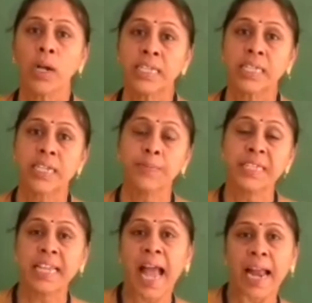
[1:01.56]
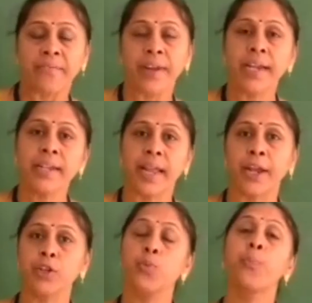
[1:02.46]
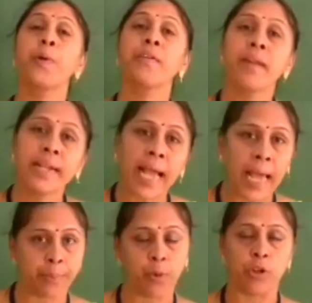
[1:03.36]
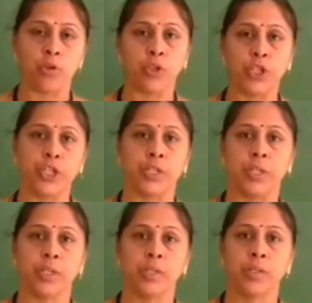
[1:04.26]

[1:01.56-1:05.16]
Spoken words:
steps can we take to prevent air pollution,